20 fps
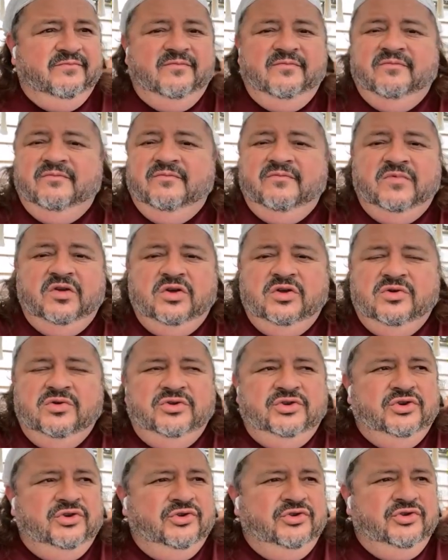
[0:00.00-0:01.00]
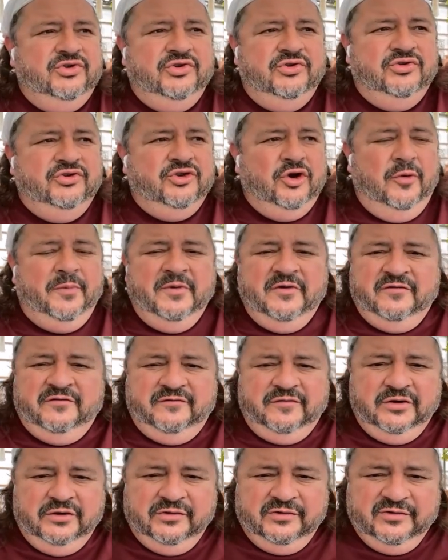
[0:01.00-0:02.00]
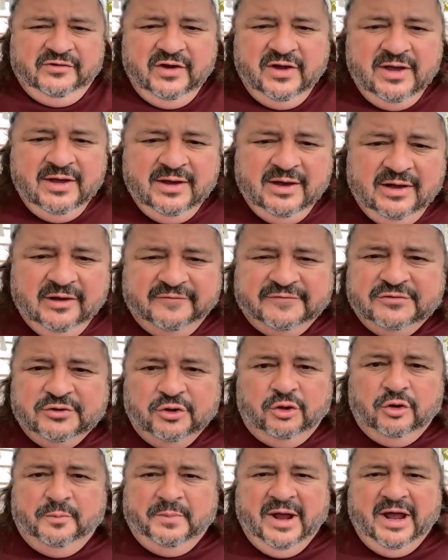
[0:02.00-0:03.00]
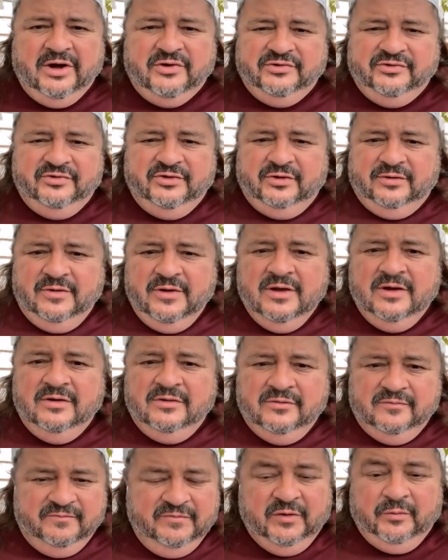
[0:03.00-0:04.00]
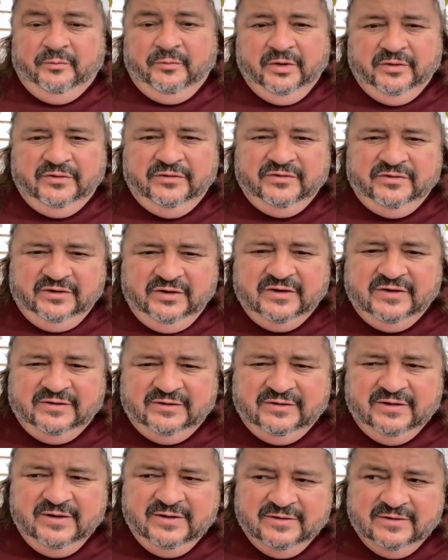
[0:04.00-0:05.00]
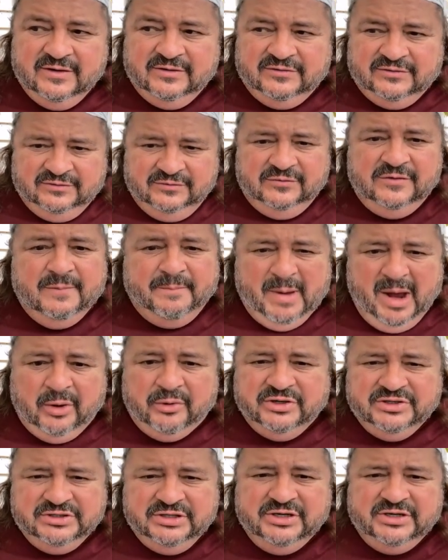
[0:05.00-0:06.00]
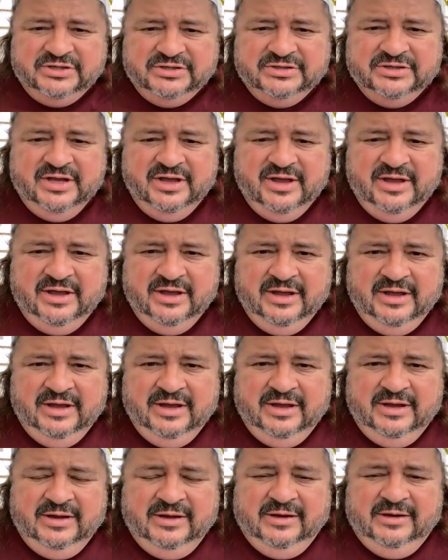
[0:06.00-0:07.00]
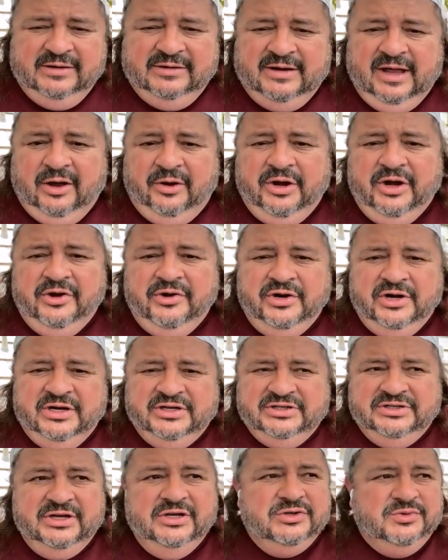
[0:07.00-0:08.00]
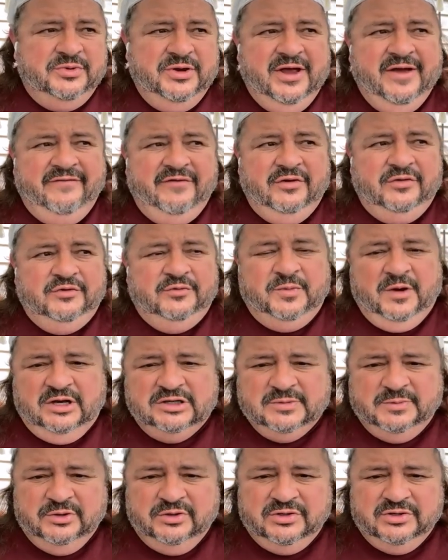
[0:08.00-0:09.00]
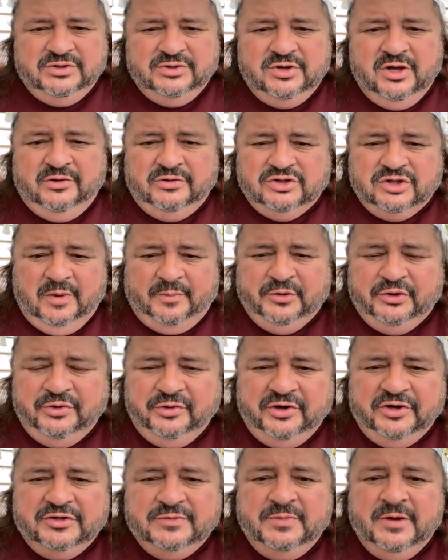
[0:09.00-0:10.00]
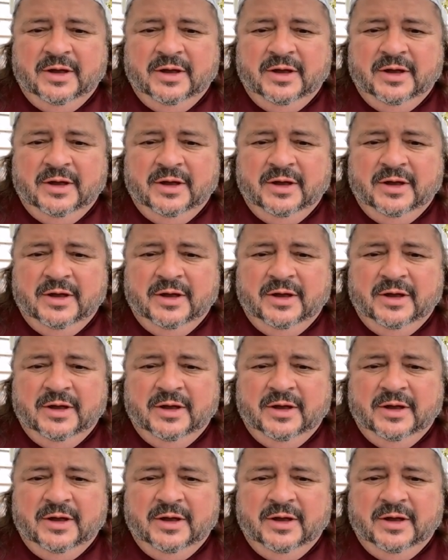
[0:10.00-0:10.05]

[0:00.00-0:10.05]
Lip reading: huge, huge, huge open fields of solar panels that run cities, that power cities. Now here in the United States, we have those possibilities, we have those opportunities, but